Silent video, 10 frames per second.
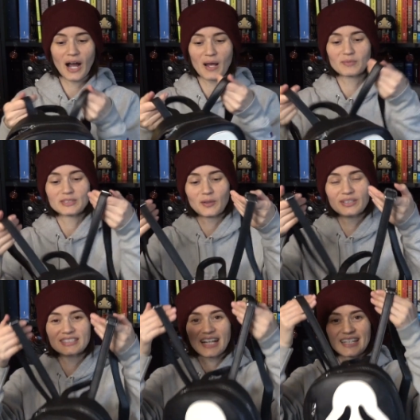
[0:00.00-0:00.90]
I'm so
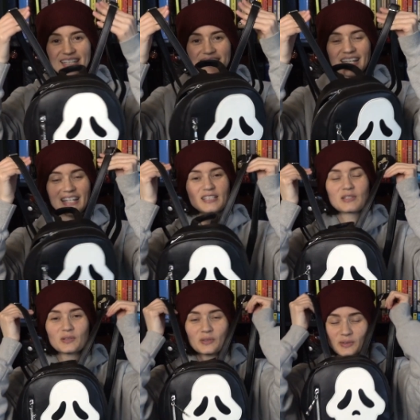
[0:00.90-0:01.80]
excited
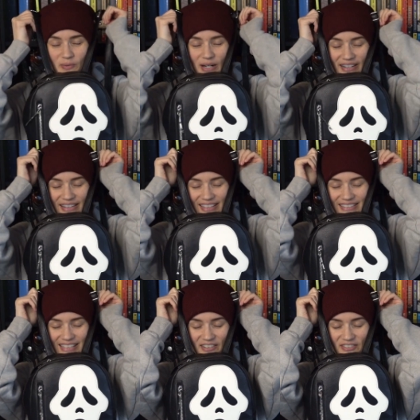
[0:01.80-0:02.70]
to wear
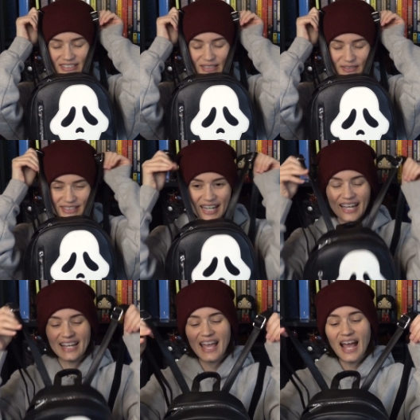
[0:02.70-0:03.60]
this every single
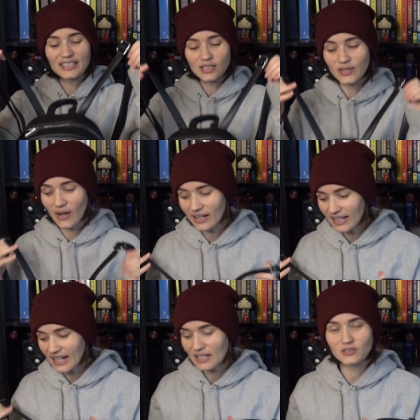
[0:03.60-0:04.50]
day. And so now I
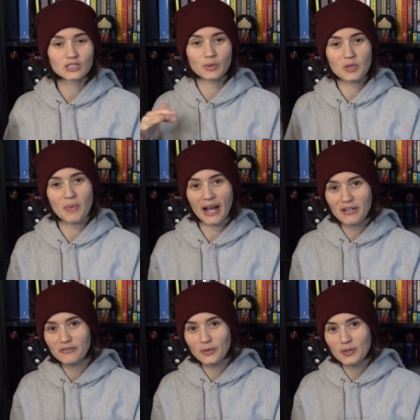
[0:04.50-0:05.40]
can kind of switch back
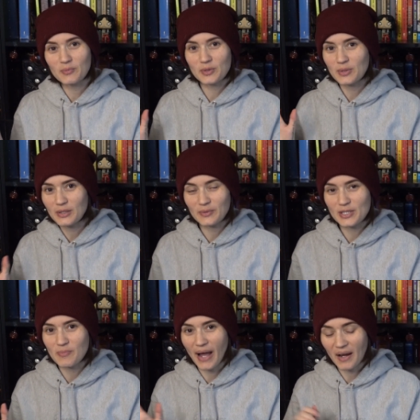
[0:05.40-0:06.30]
and forth between
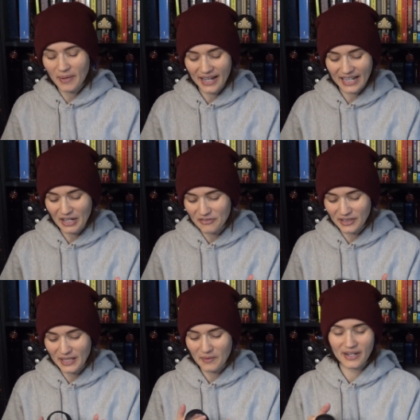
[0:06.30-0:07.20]
which backpack I
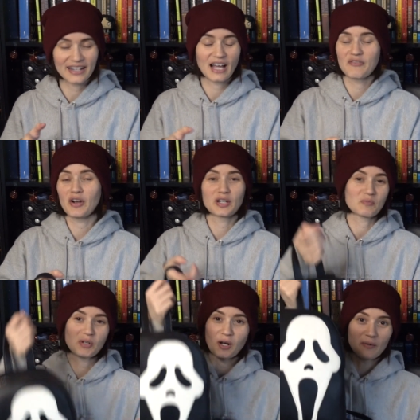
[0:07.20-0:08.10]
feel like wearing. I've already
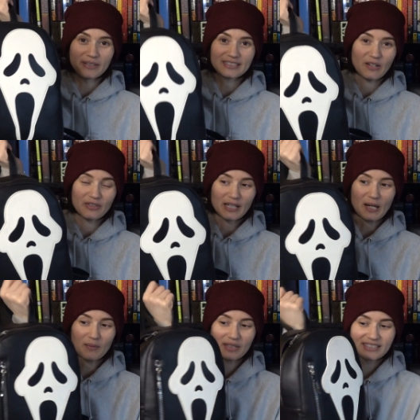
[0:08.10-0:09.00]
put all my stuff in
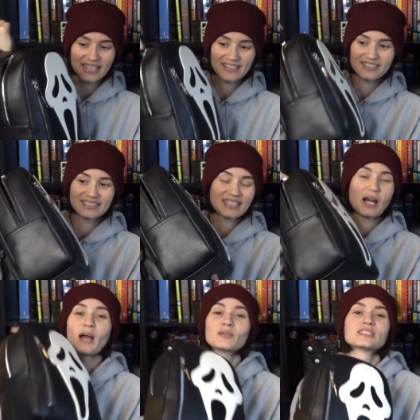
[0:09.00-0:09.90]
here because I just,
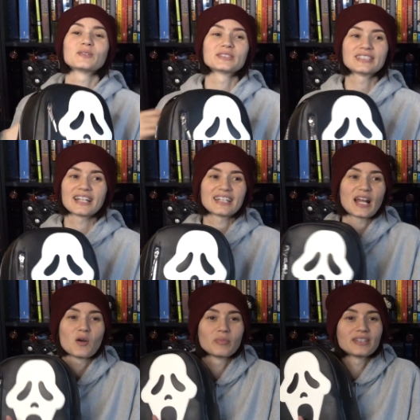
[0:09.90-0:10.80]
I was so excited. I
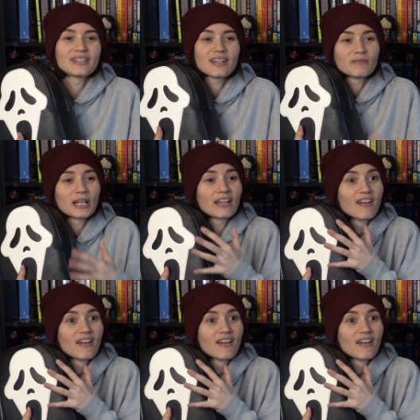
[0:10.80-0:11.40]
opened it and I'm like,